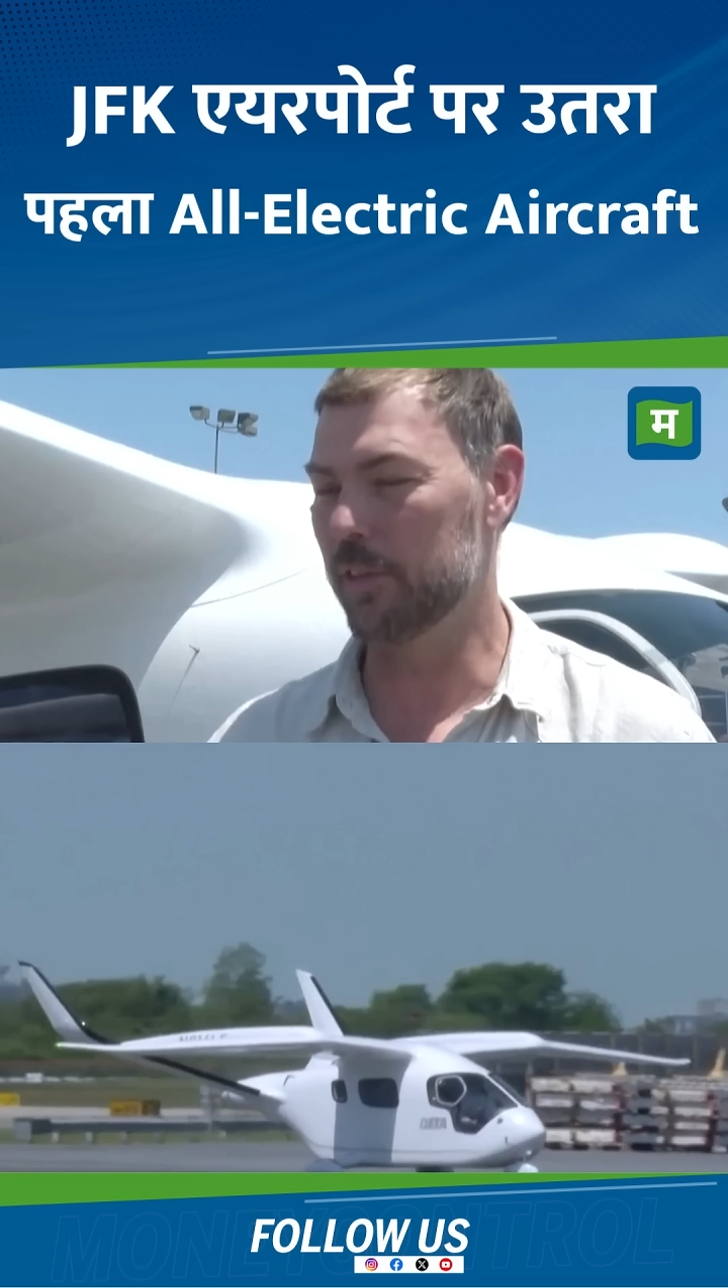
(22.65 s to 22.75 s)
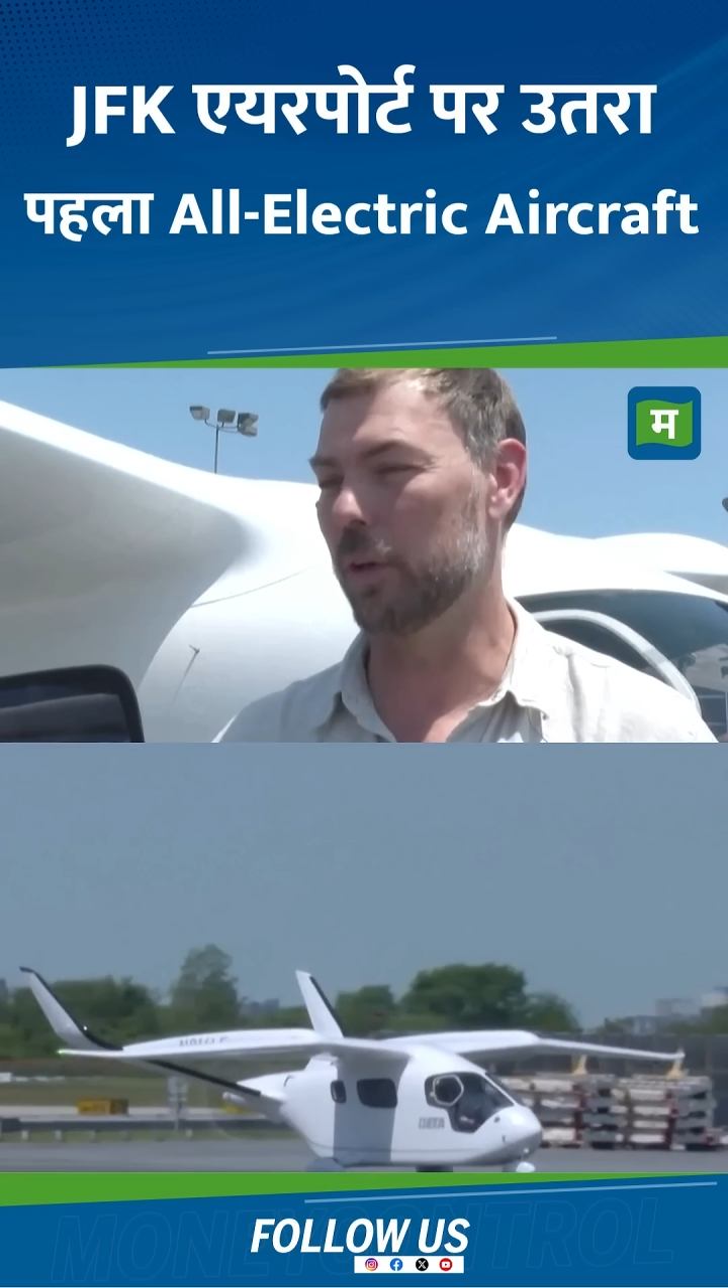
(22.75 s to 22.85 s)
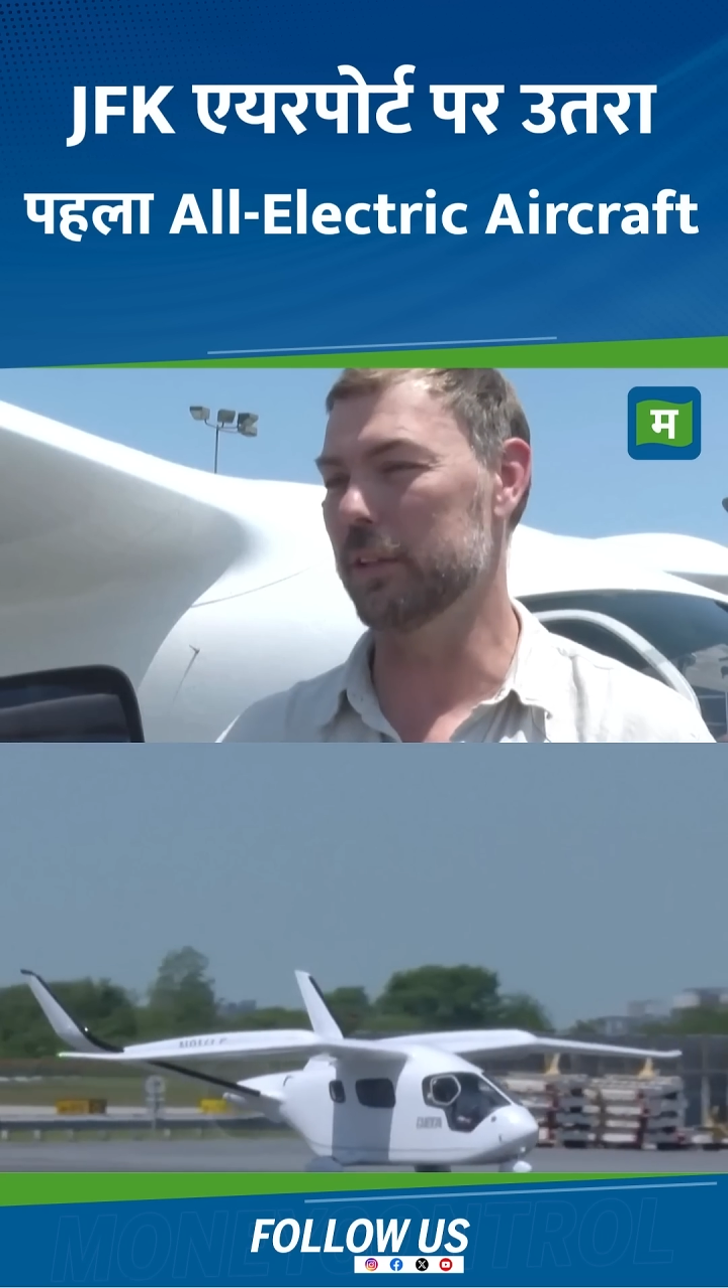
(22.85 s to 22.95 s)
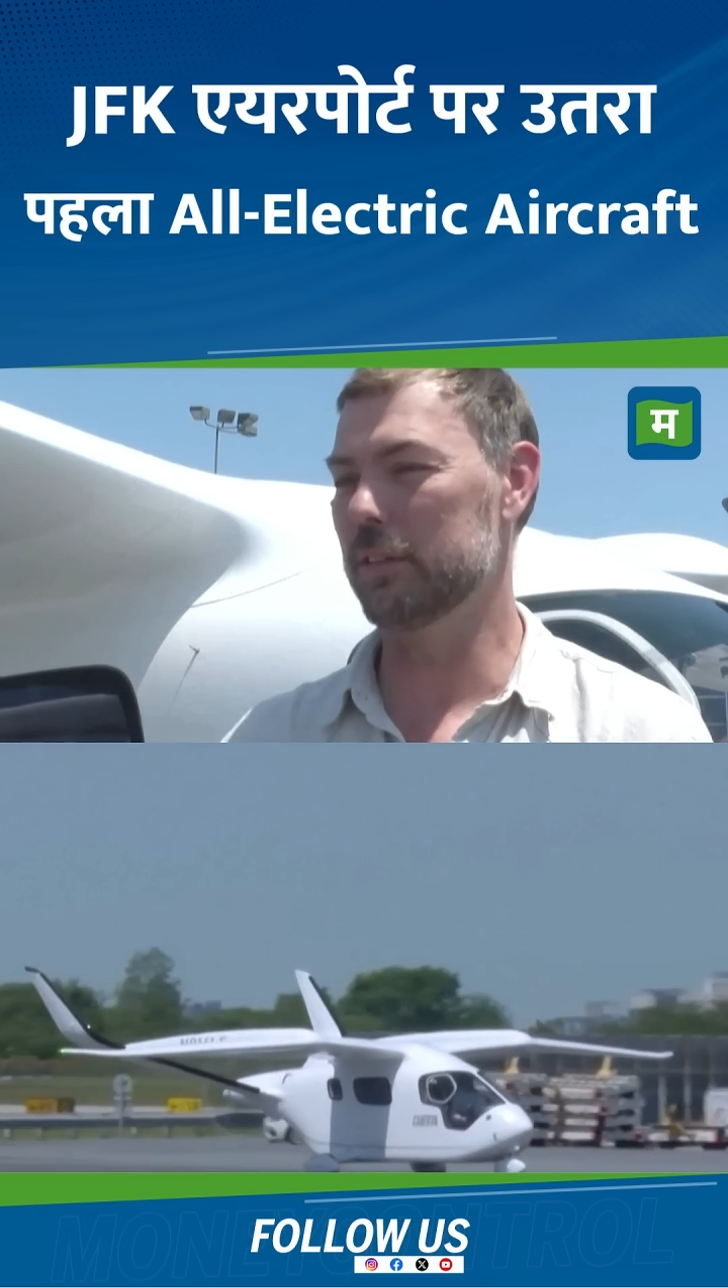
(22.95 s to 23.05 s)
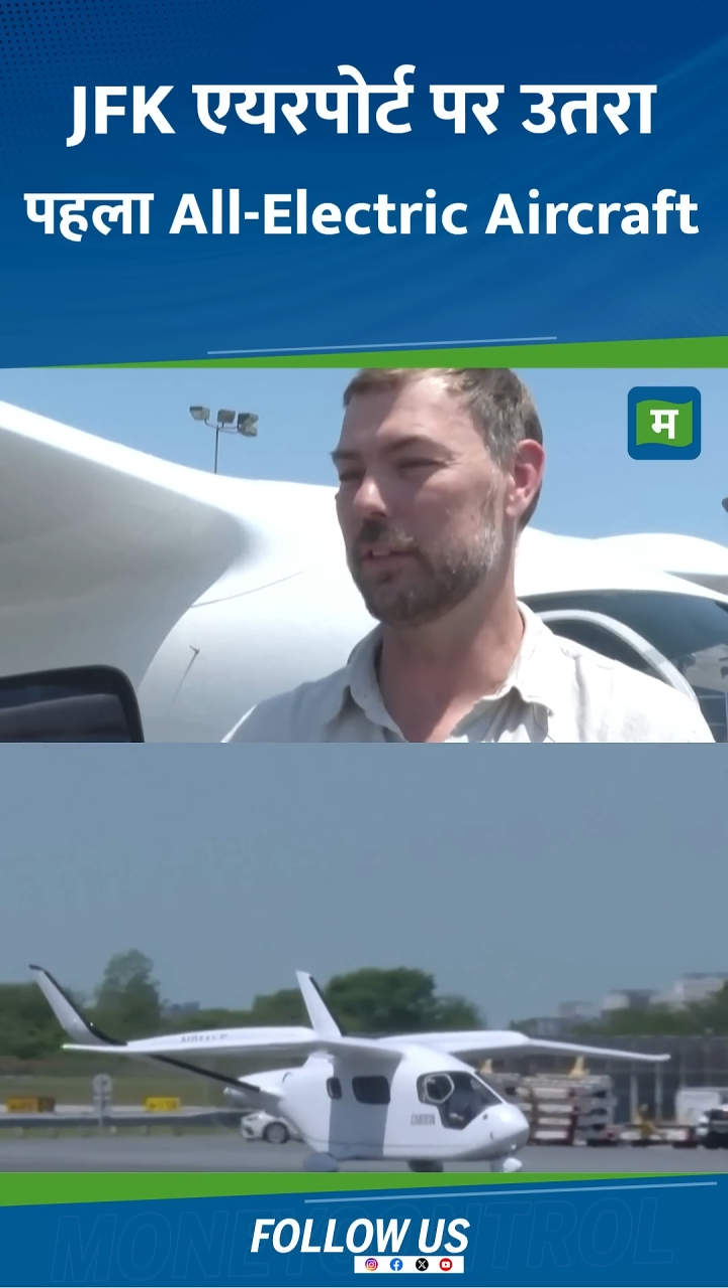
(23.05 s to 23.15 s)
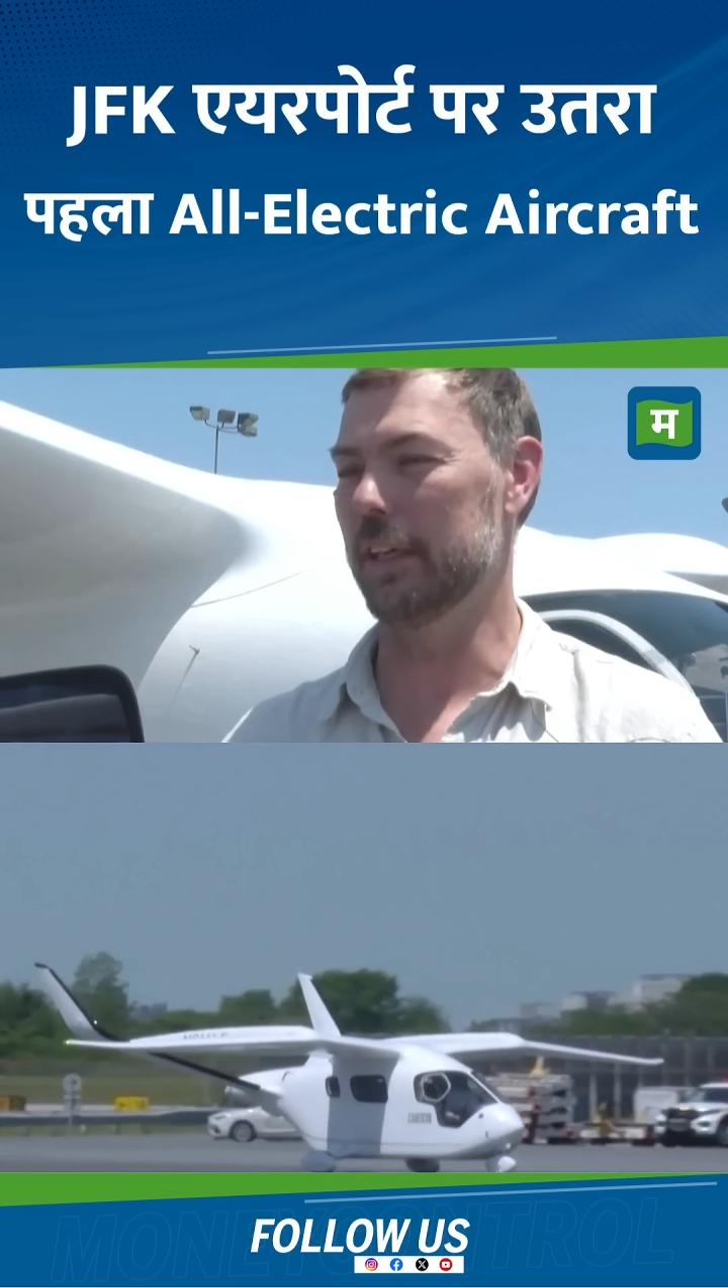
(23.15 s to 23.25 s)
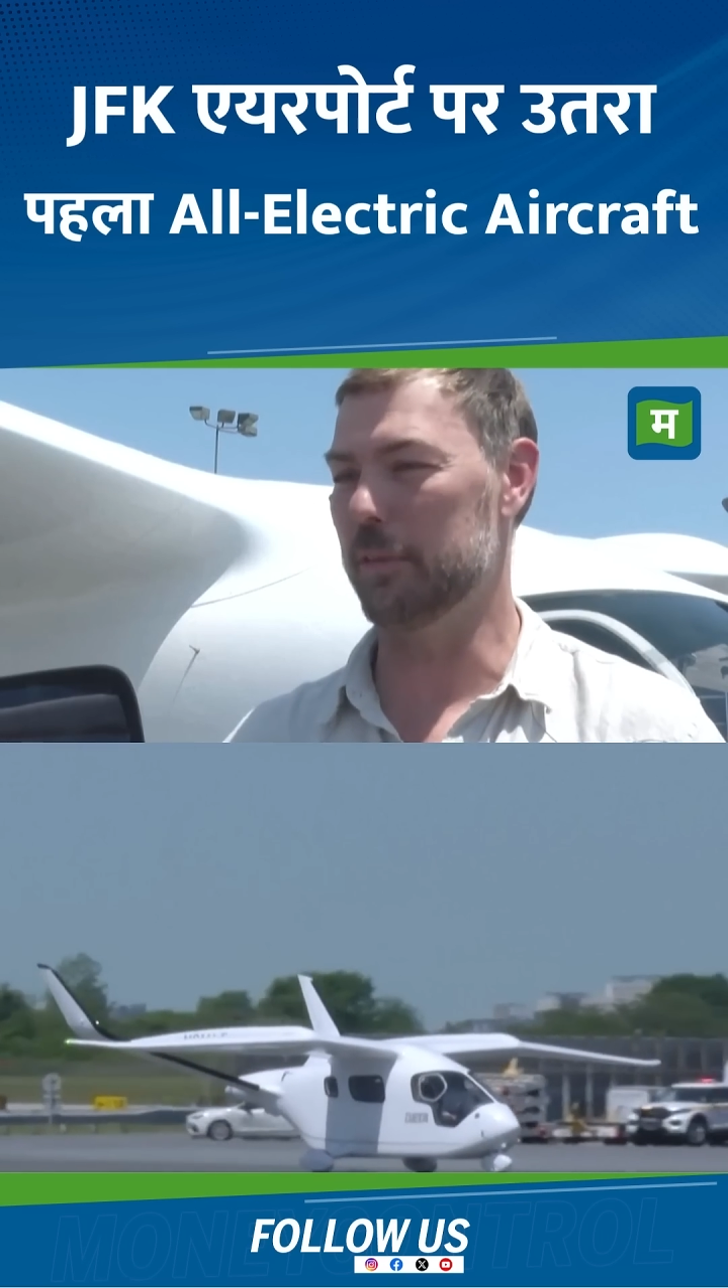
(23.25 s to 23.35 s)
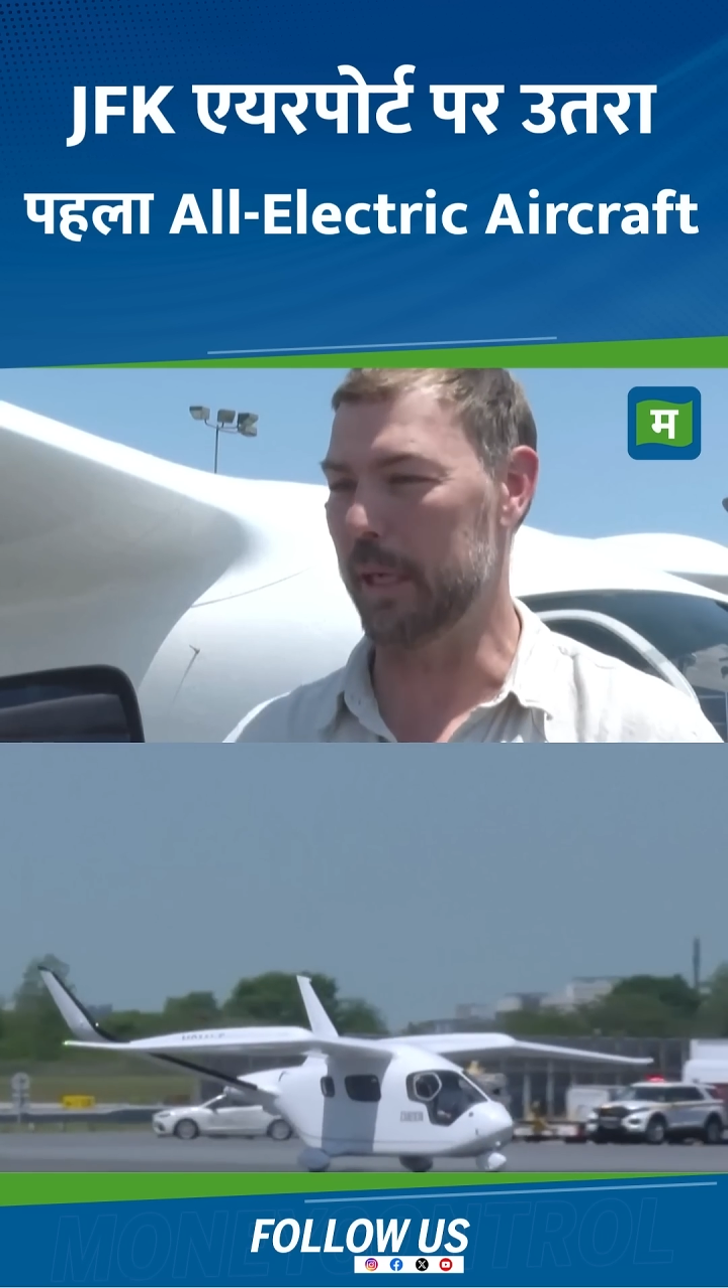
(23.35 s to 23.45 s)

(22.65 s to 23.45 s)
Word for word: Of course, you have